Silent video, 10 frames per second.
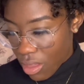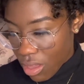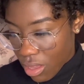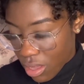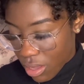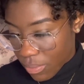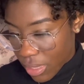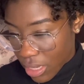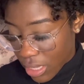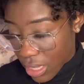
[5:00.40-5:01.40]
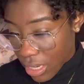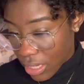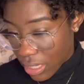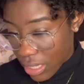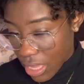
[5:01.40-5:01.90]
Yada
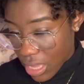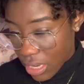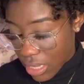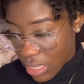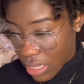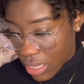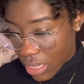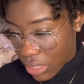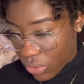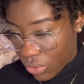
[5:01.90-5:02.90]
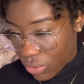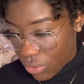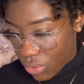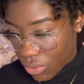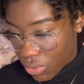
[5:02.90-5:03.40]
yada yada.
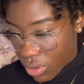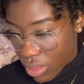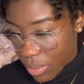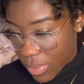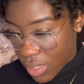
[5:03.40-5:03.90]
Let me